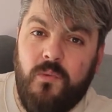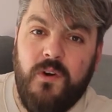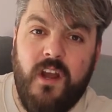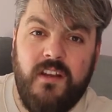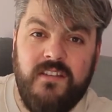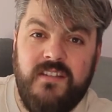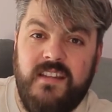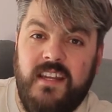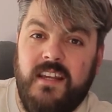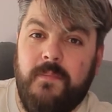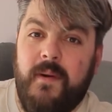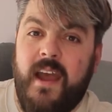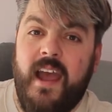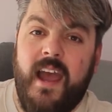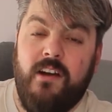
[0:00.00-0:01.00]
we're going to think
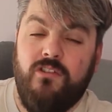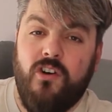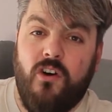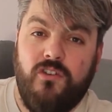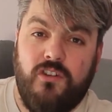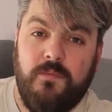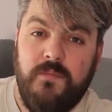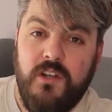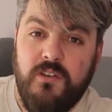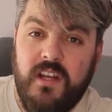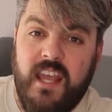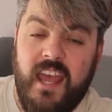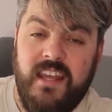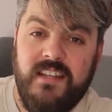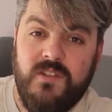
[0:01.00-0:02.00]
about how God
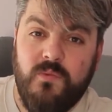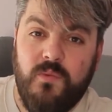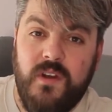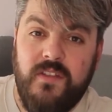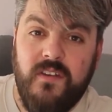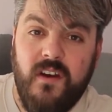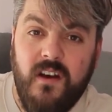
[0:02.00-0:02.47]
communicates with